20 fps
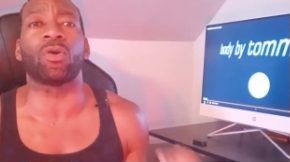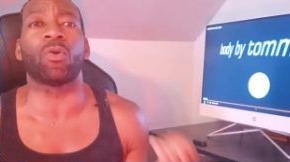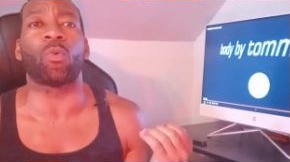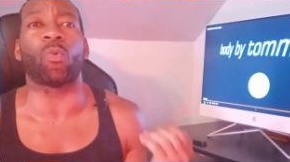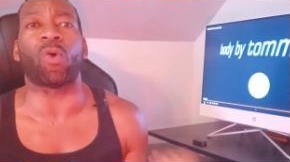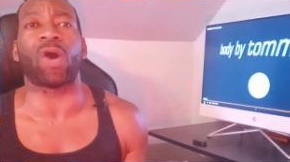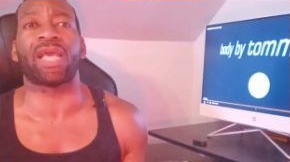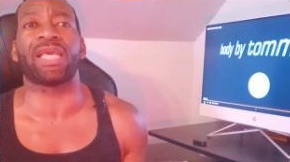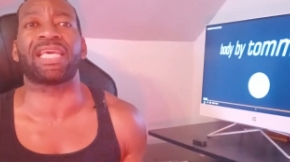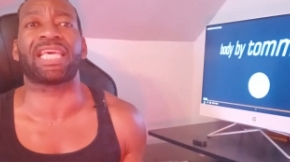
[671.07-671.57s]

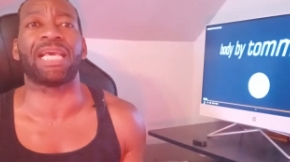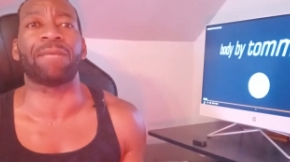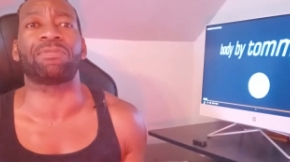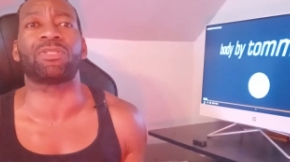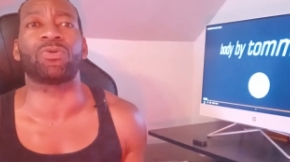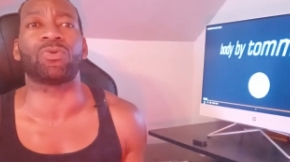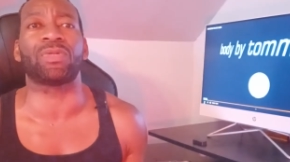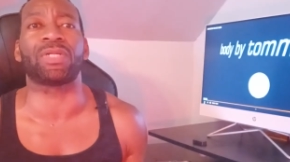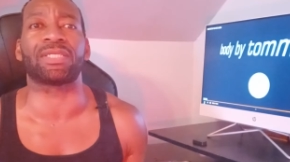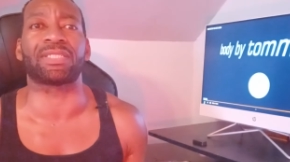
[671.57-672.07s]
Why you keep
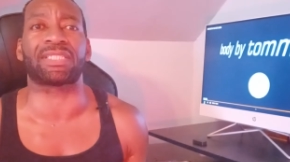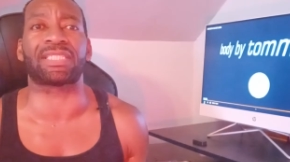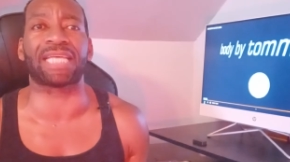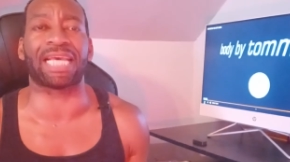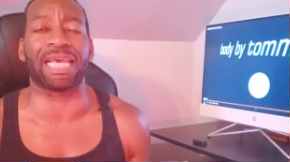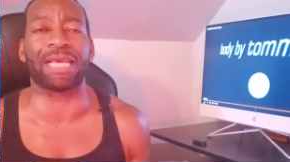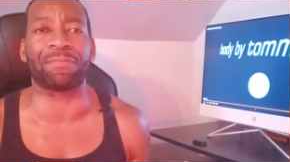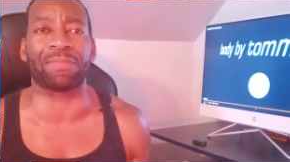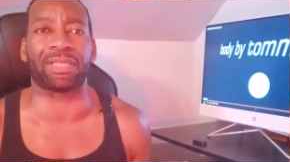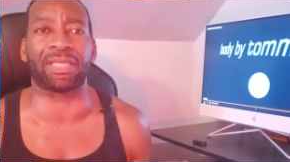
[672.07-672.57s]
doing the
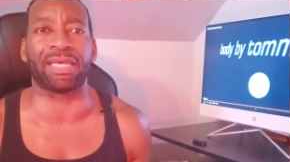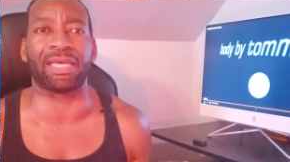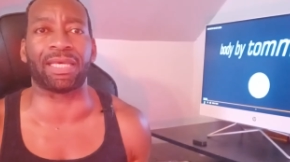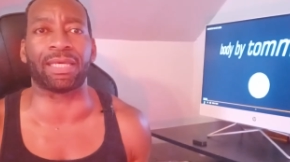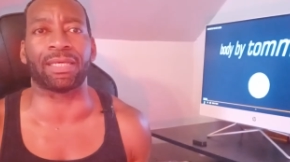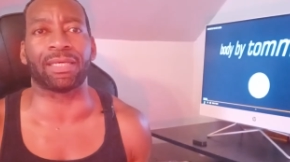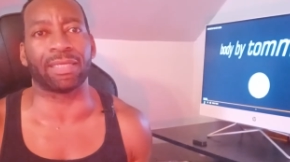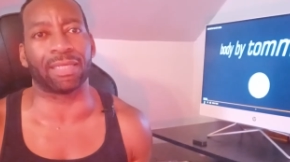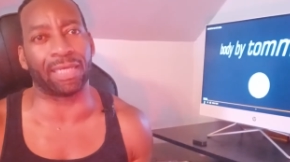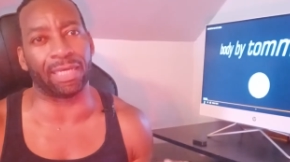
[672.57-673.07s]
same
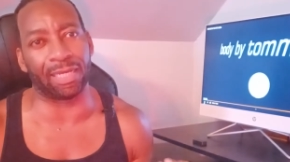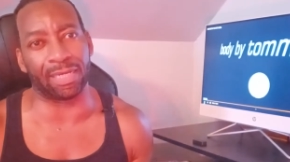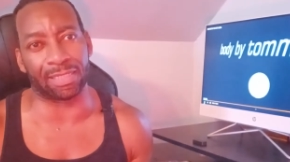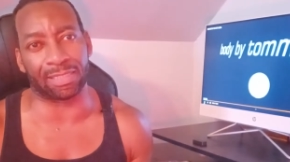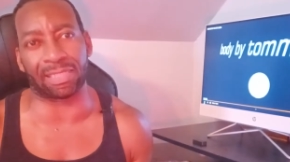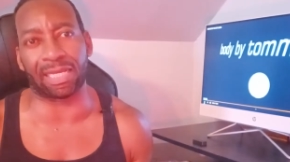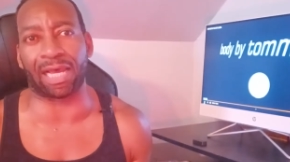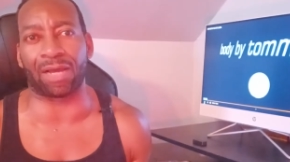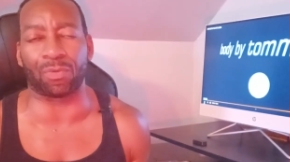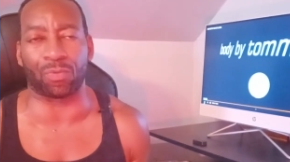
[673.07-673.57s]
thing and
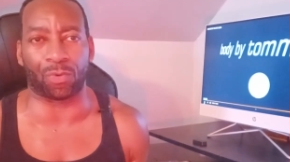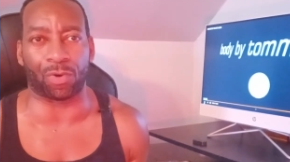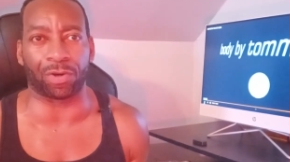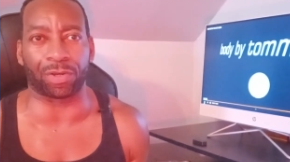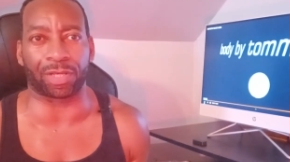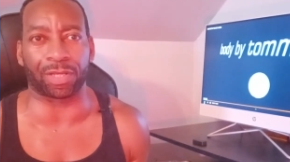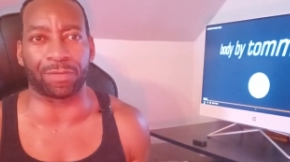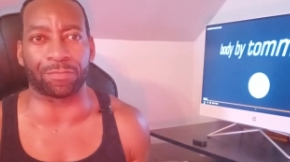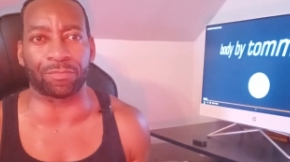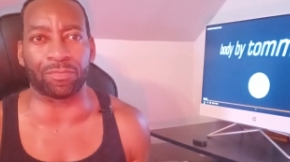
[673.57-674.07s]
it's not
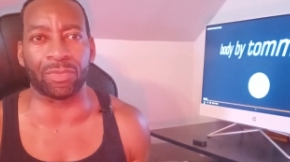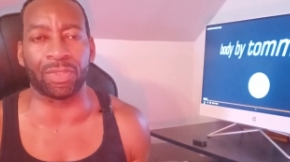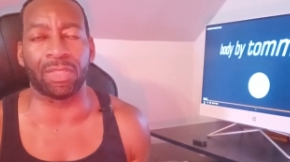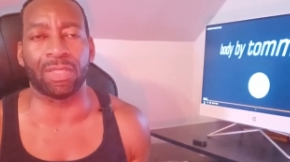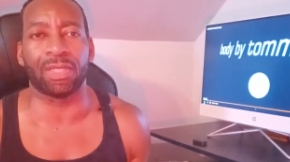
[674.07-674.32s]
working?